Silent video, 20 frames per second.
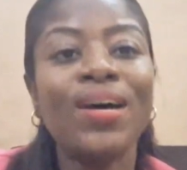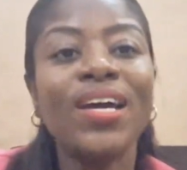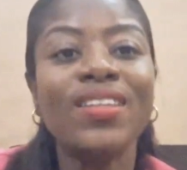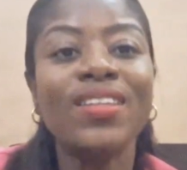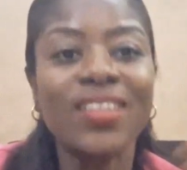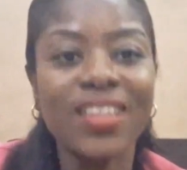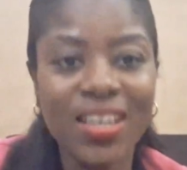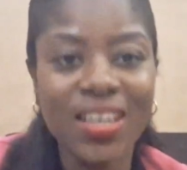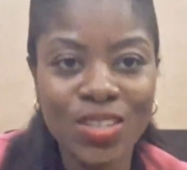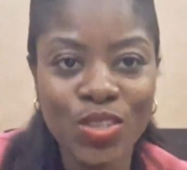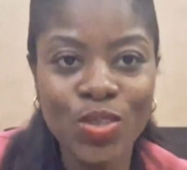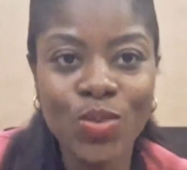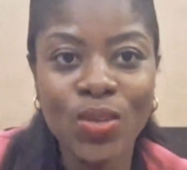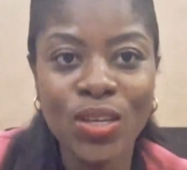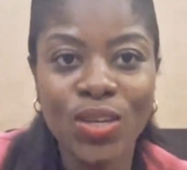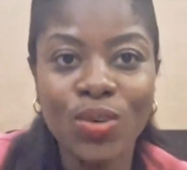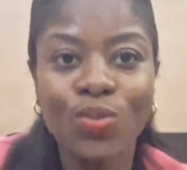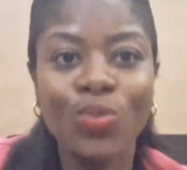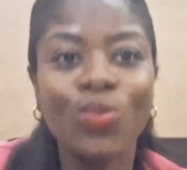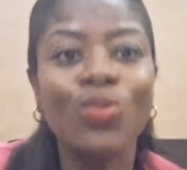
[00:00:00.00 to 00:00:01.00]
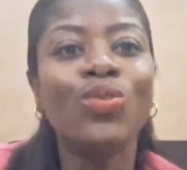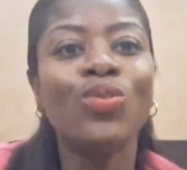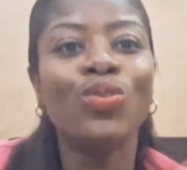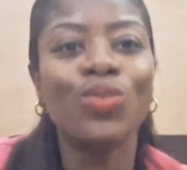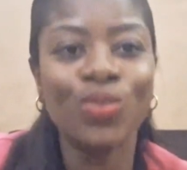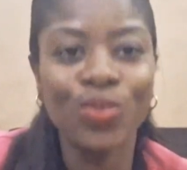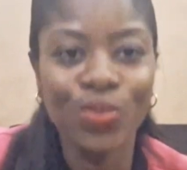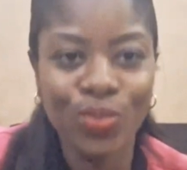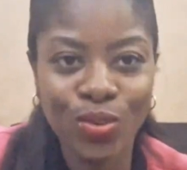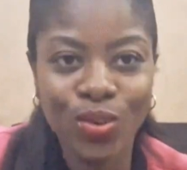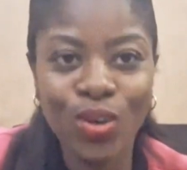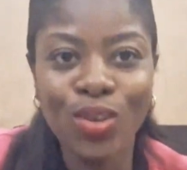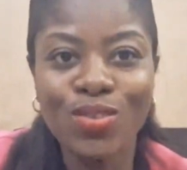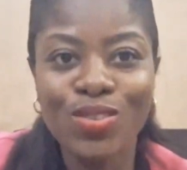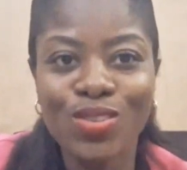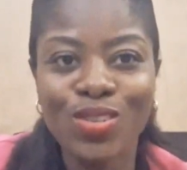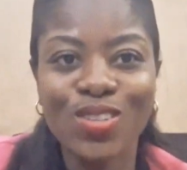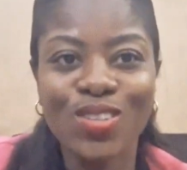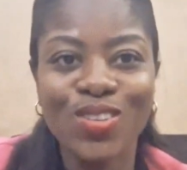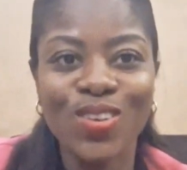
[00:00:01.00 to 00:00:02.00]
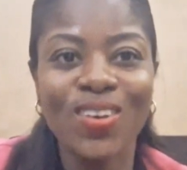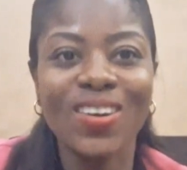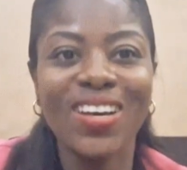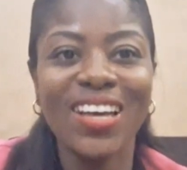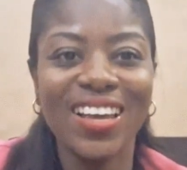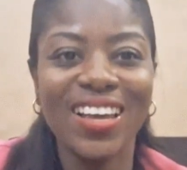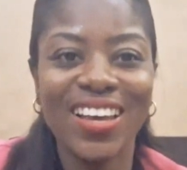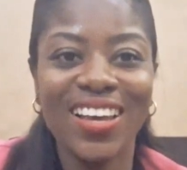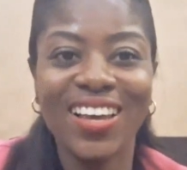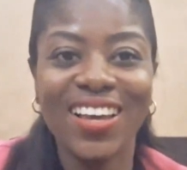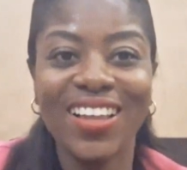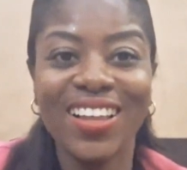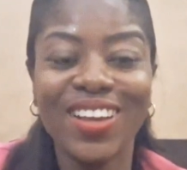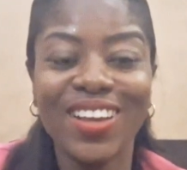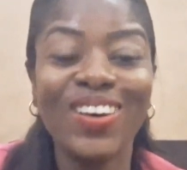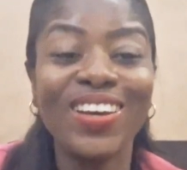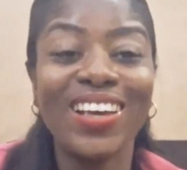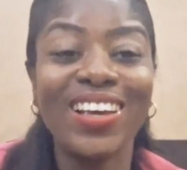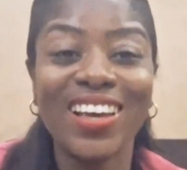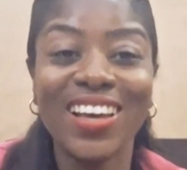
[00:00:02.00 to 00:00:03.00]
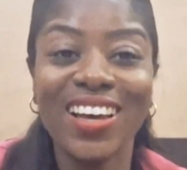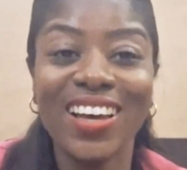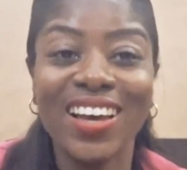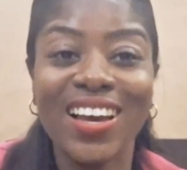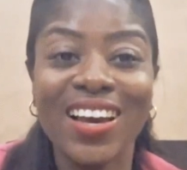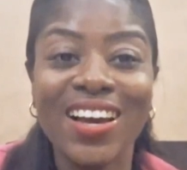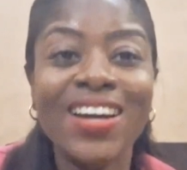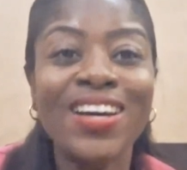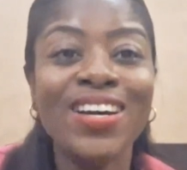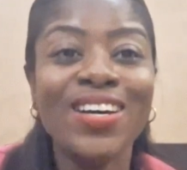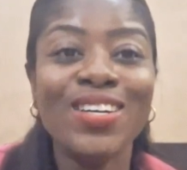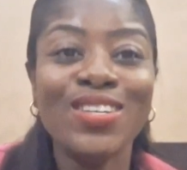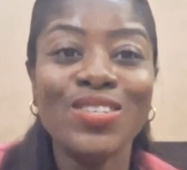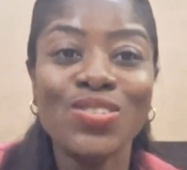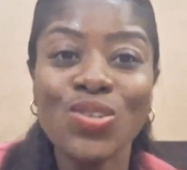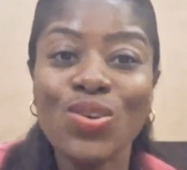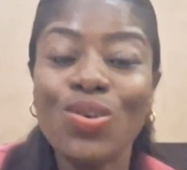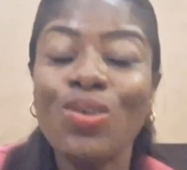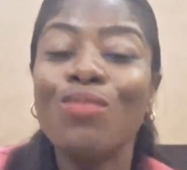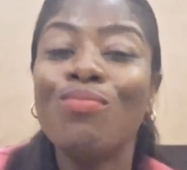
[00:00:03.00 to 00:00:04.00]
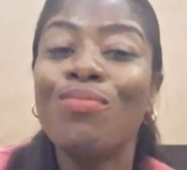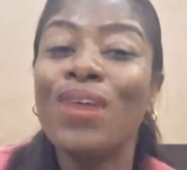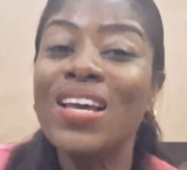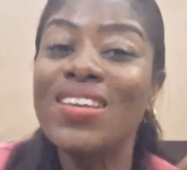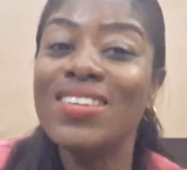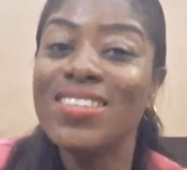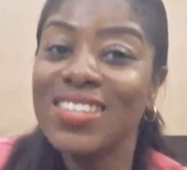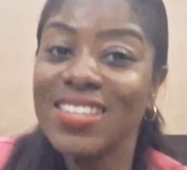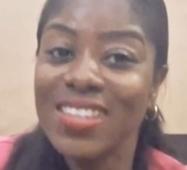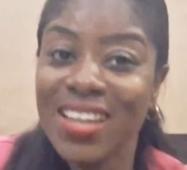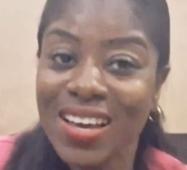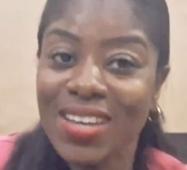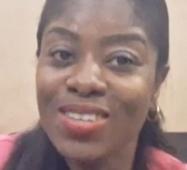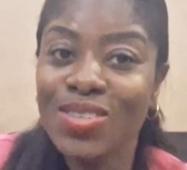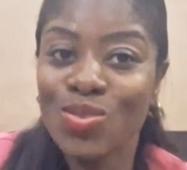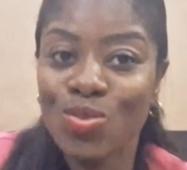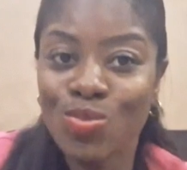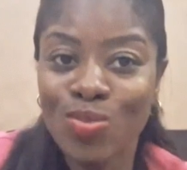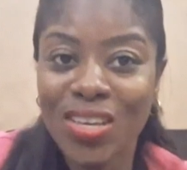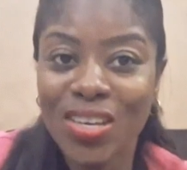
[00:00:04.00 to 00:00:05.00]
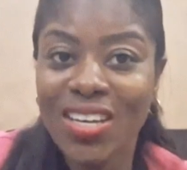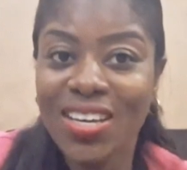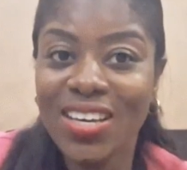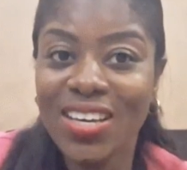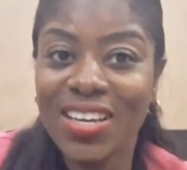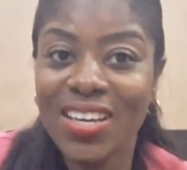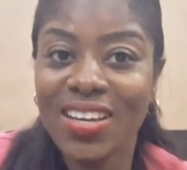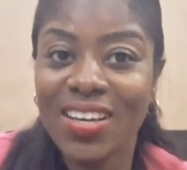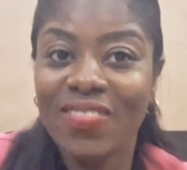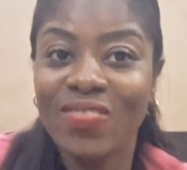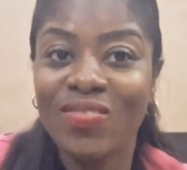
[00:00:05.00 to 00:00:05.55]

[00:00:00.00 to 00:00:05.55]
By next week we'll continue again. Okay, so by next week